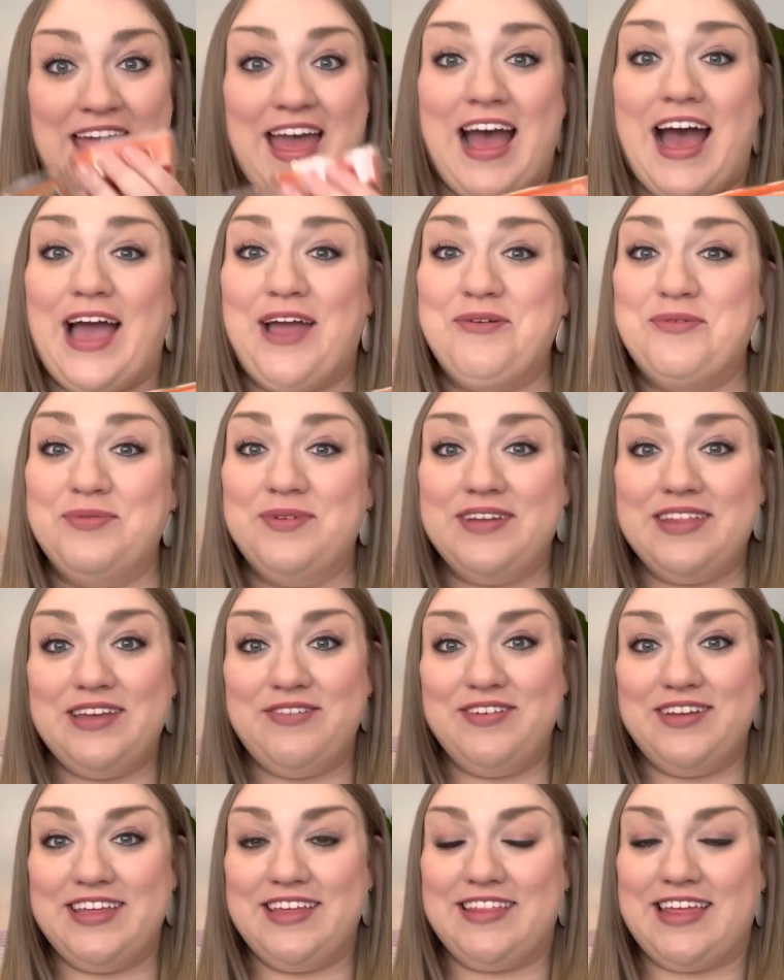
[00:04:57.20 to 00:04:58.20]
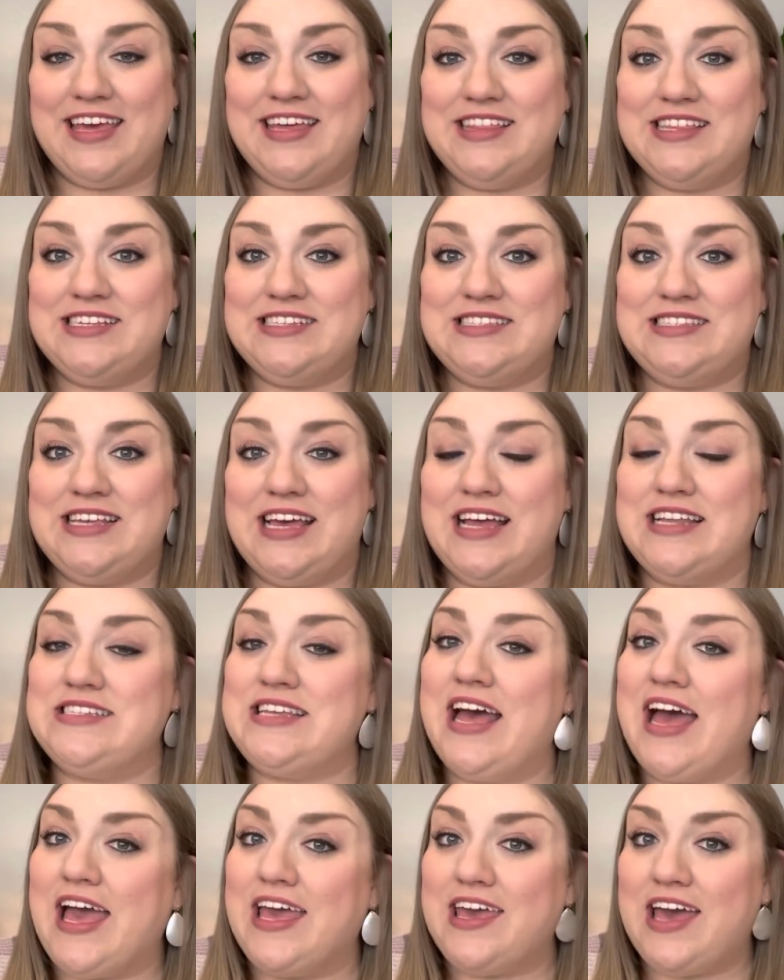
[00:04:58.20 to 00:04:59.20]
I really, really like this scent.
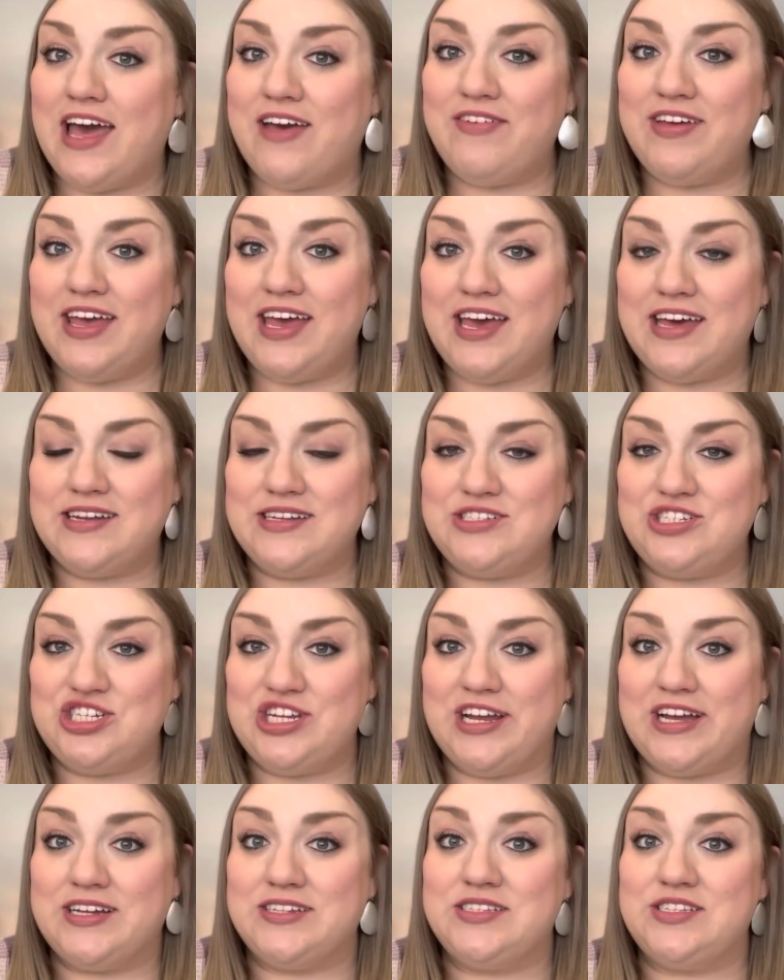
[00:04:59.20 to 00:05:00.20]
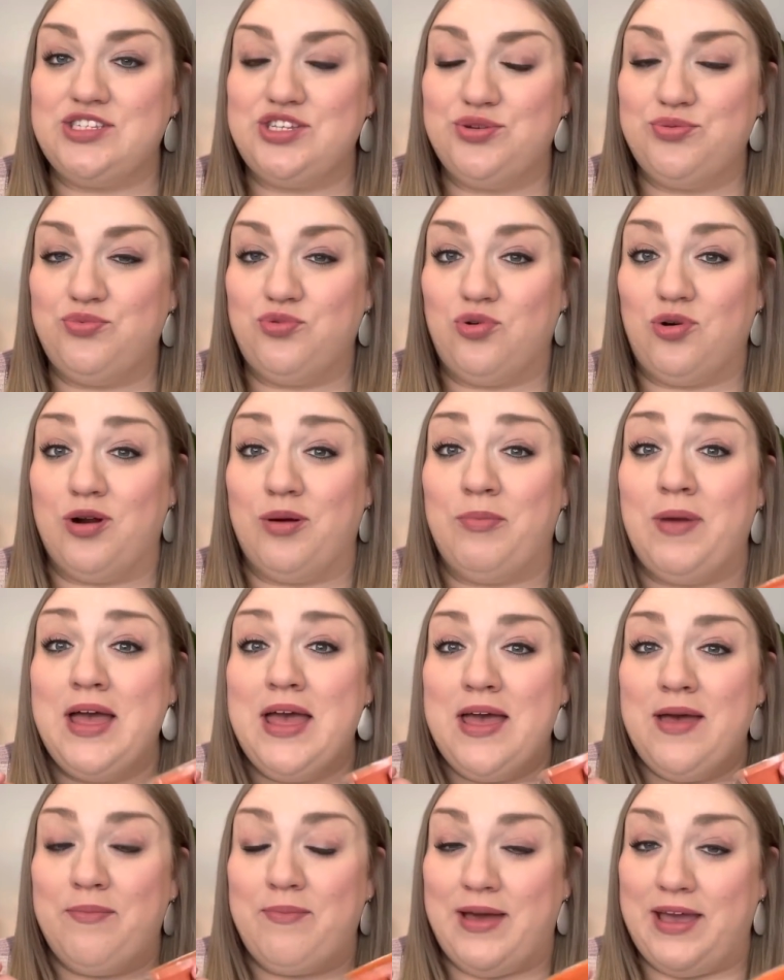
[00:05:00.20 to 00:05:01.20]
I haven't had a chance to warm
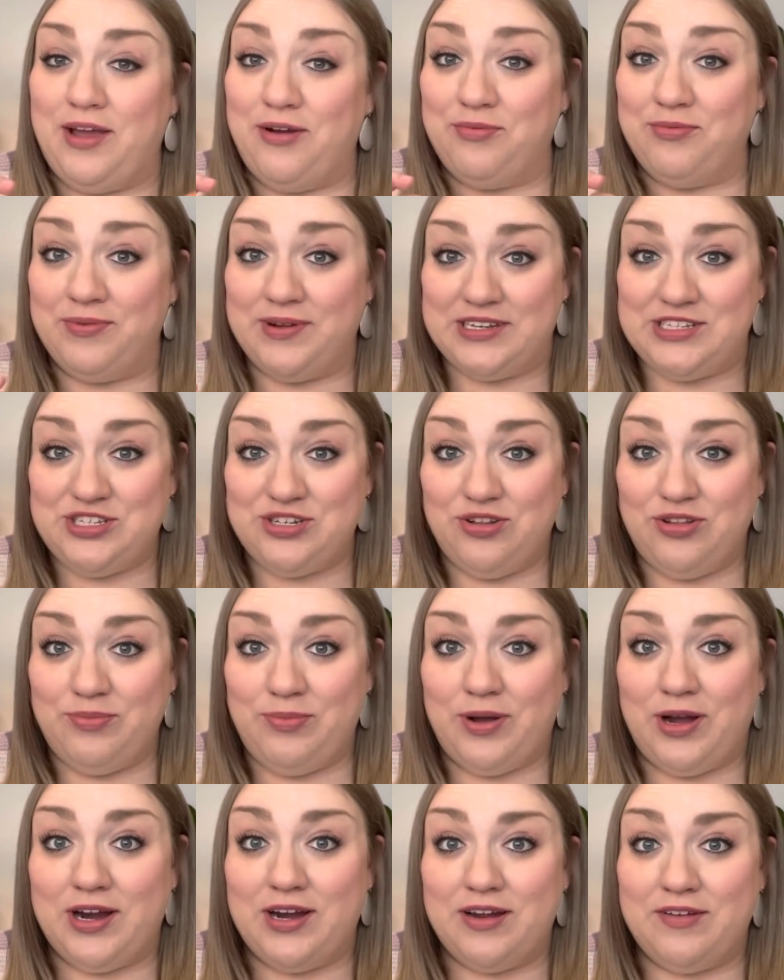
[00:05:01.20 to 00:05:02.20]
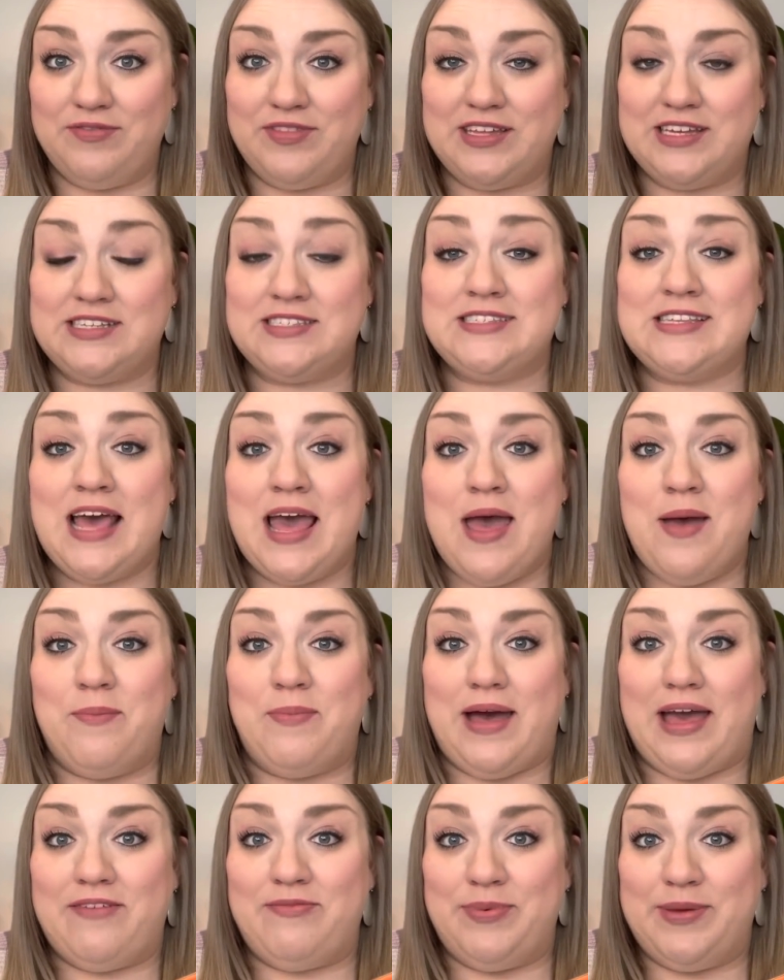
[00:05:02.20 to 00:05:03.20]
my original bar of this,
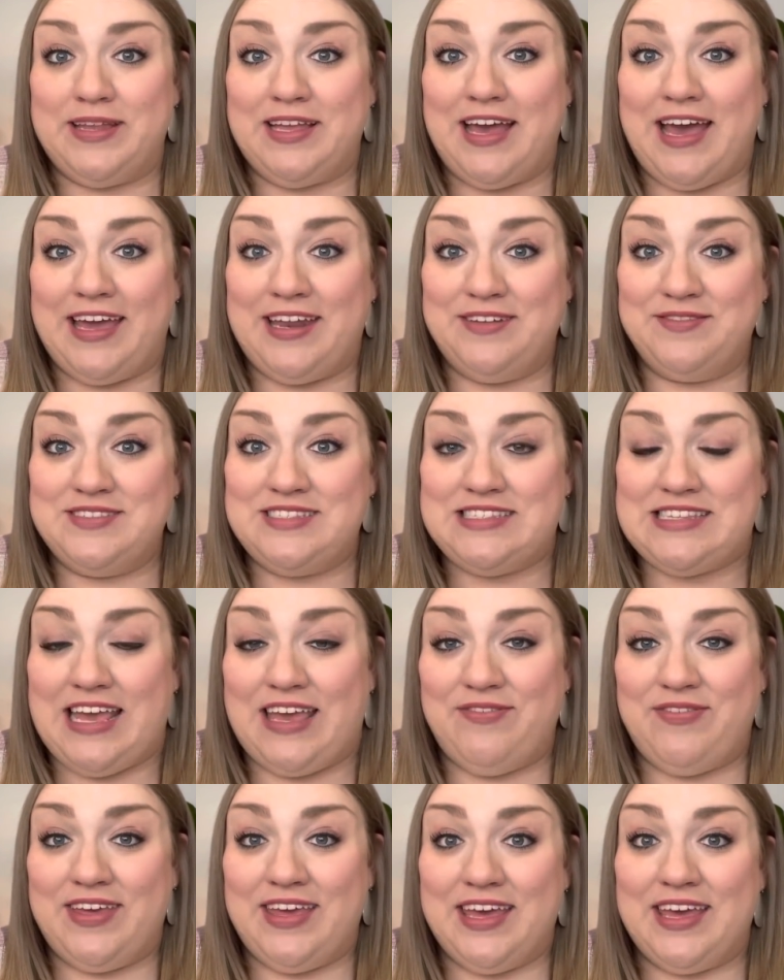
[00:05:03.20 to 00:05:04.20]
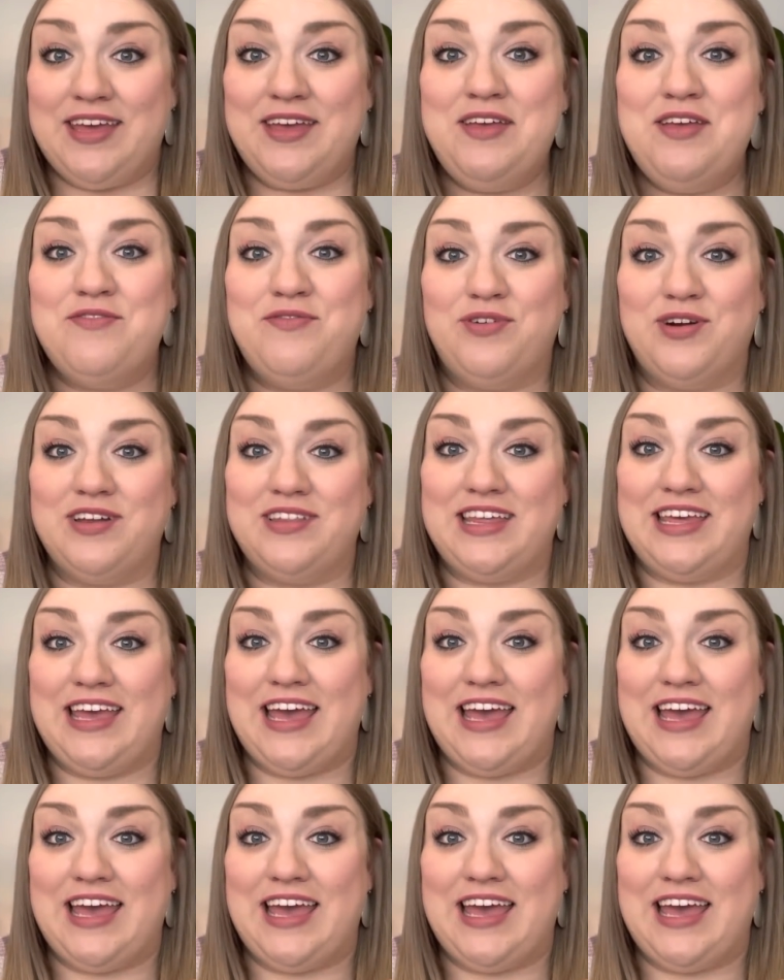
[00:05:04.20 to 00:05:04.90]
but I've been kind of saving it for the